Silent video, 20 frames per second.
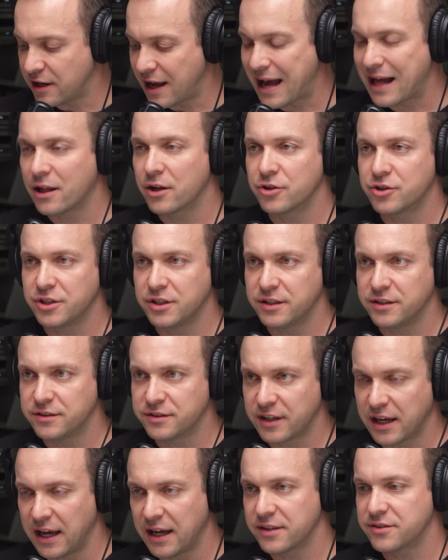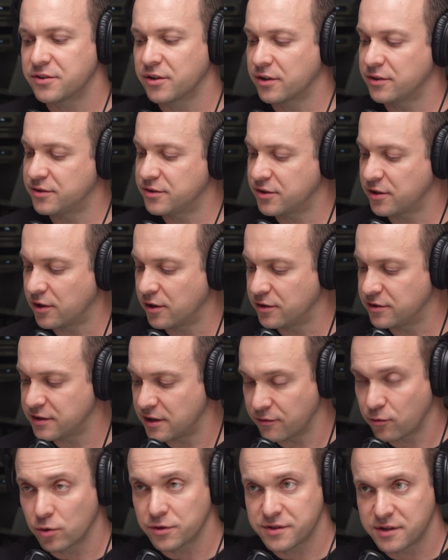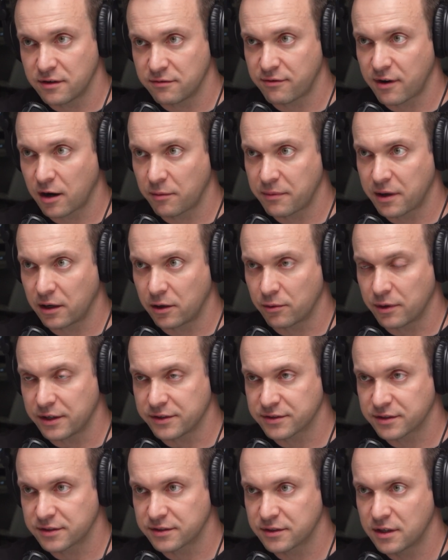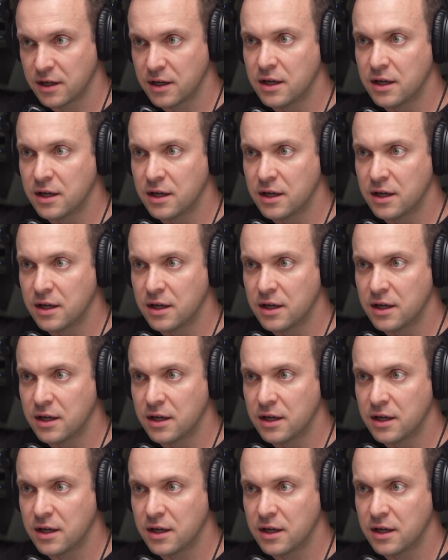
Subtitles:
allergies, cancer concerns, and of course the environmental risks.